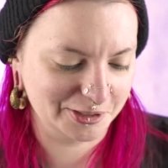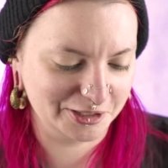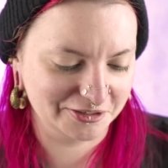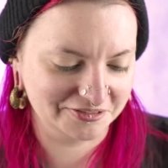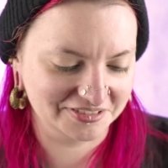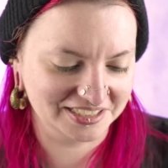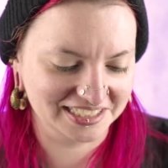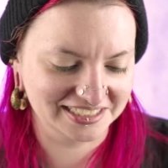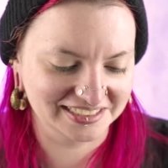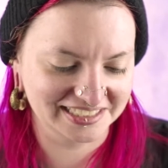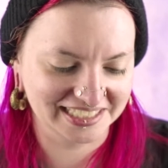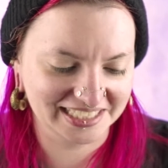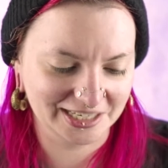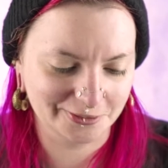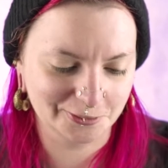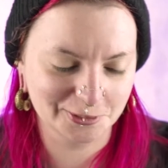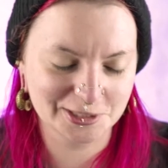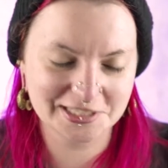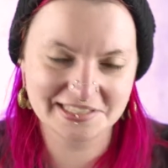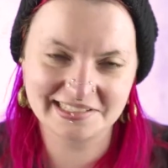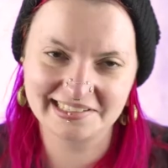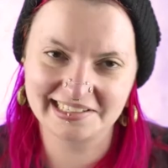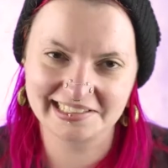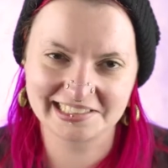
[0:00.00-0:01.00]
movie. Like, I
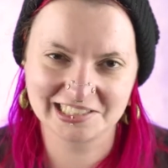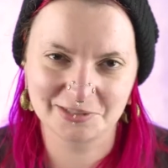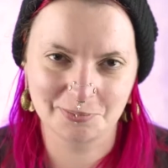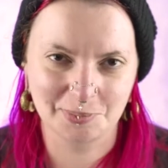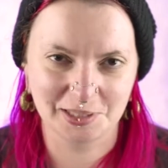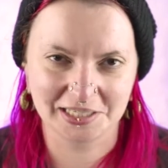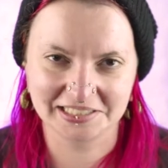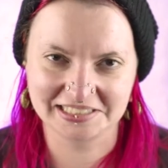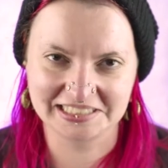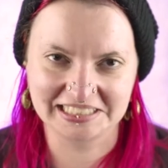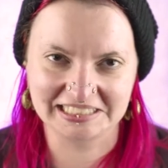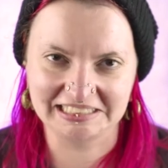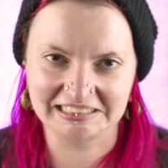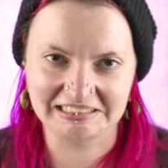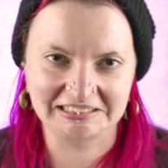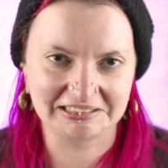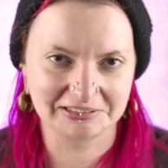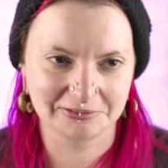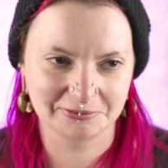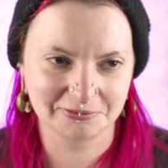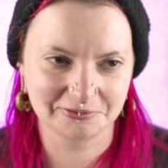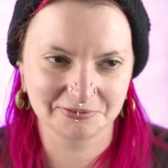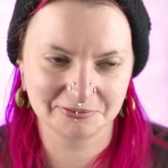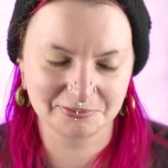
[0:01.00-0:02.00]
wasn't expecting
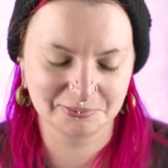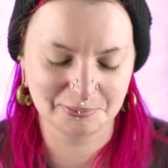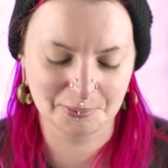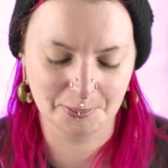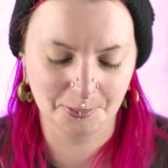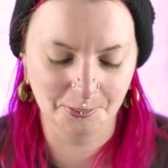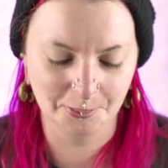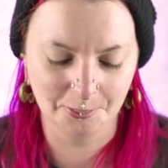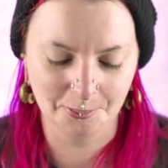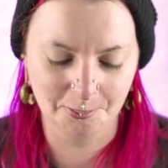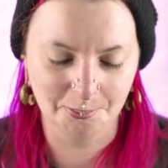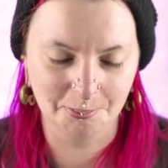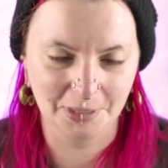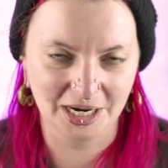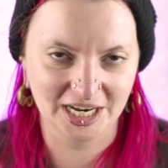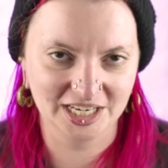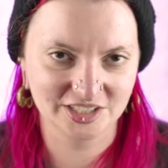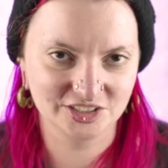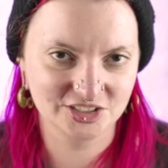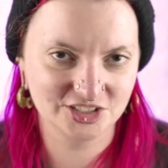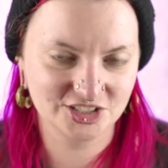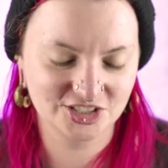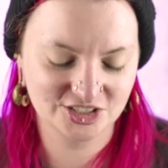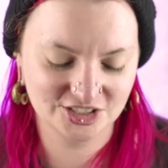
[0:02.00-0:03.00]

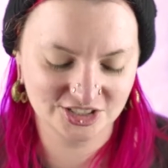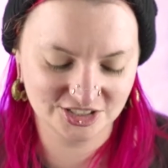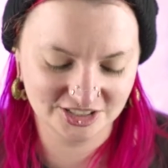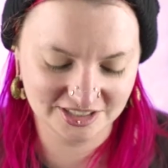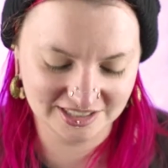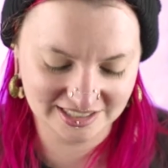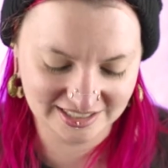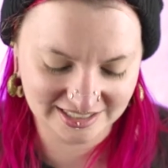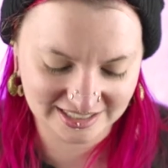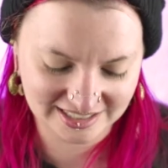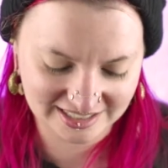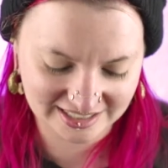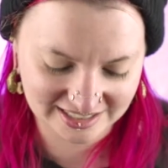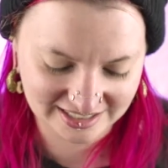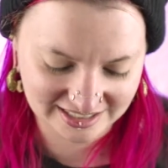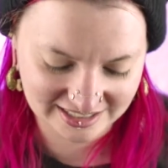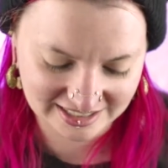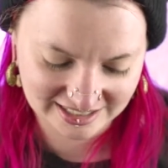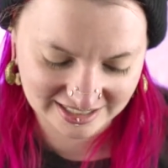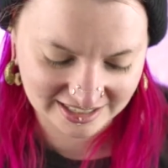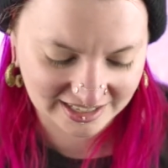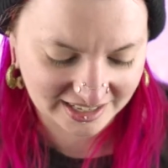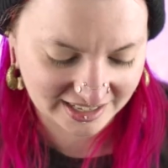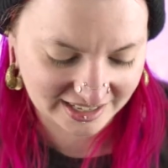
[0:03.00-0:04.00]
much.
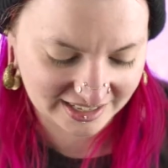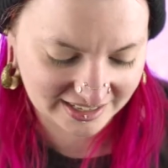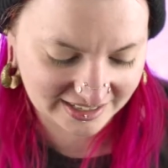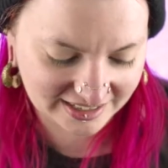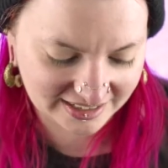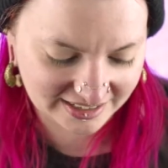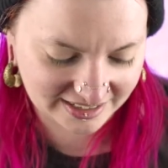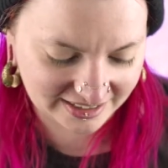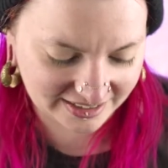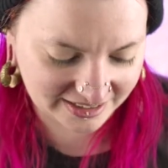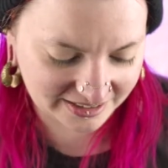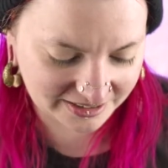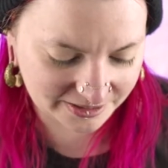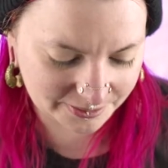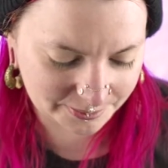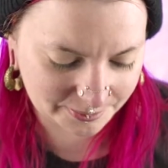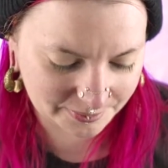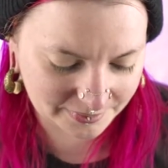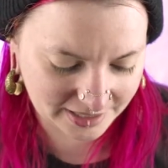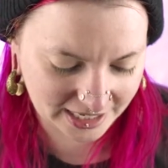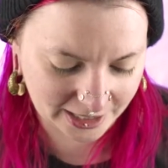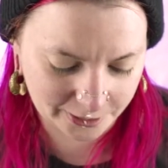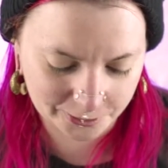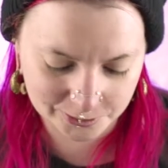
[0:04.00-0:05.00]

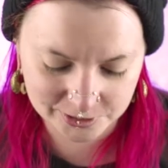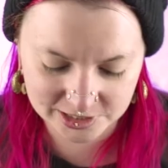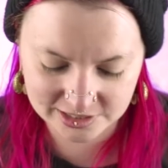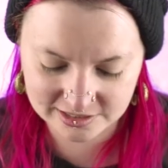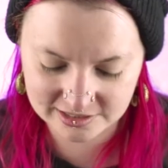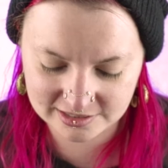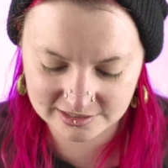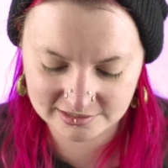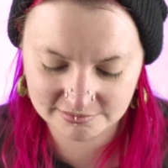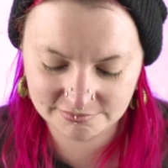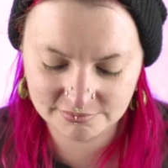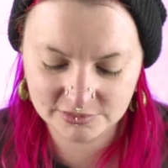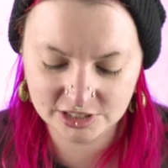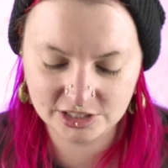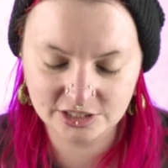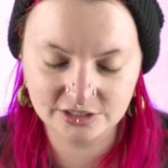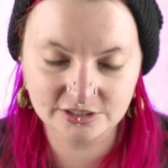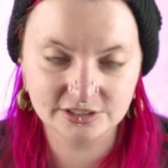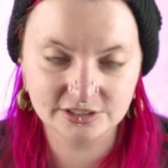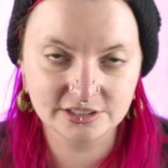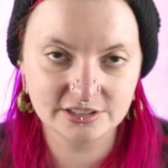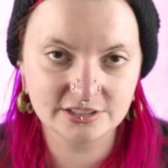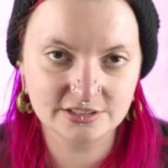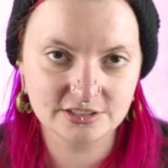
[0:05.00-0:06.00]
I was
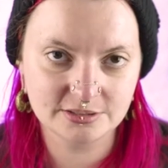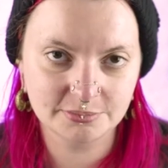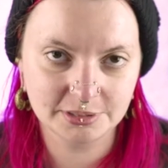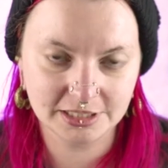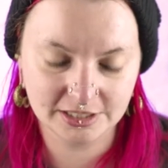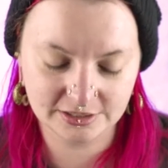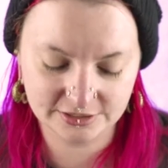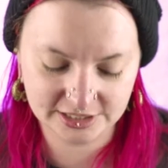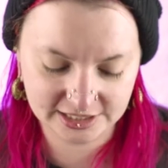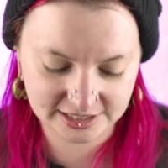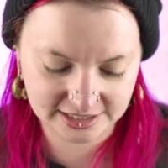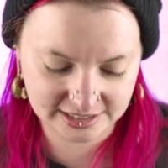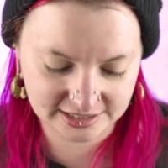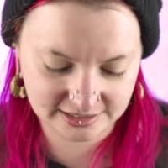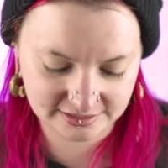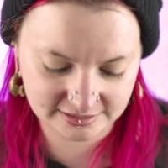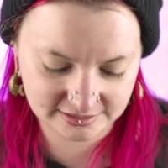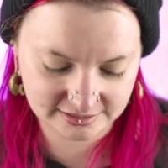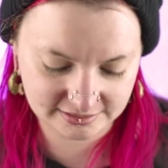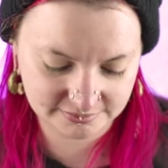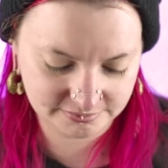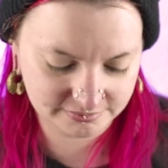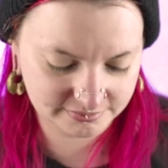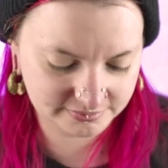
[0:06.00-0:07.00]
curious about it,
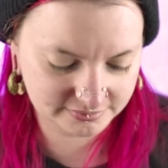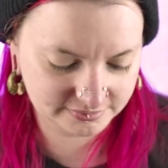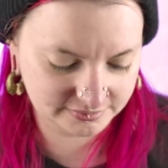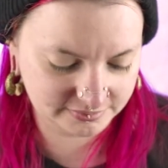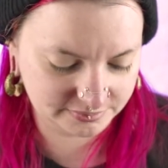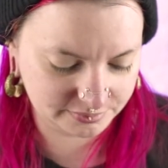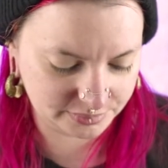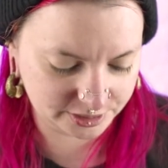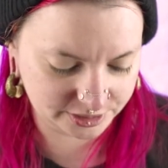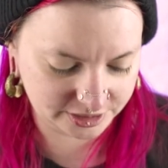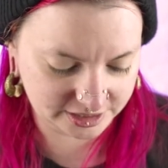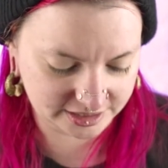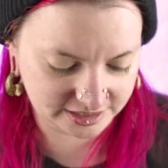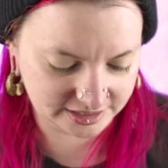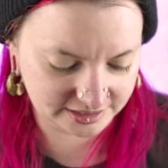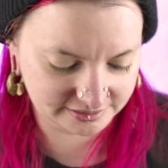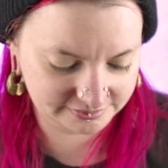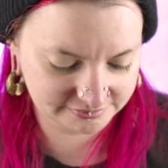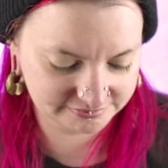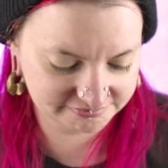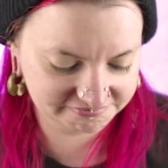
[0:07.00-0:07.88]
but